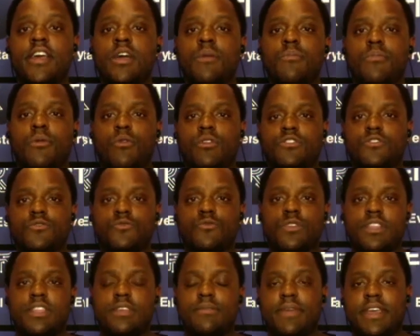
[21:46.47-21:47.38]
But what's
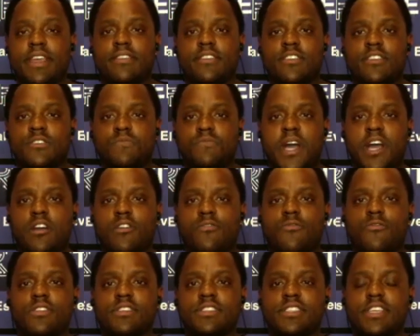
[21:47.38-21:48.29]
really making this
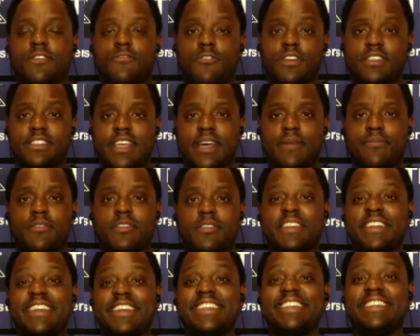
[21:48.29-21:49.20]
powerful is, like, for example,
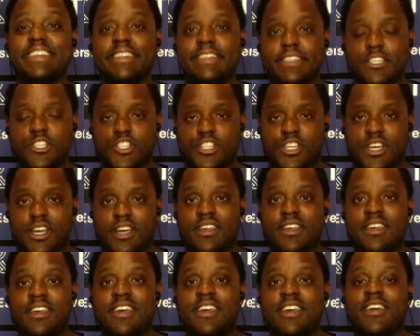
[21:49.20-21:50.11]
in Indonesia,
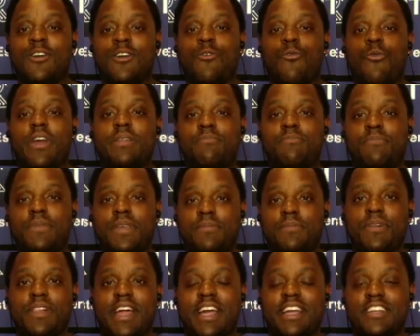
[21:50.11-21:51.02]
when
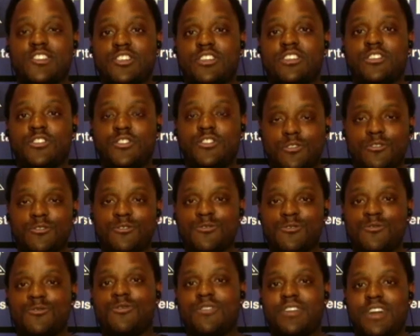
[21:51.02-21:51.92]
people actually
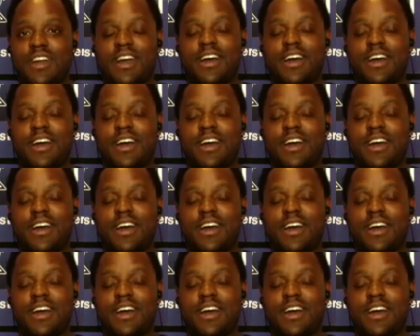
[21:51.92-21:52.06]
do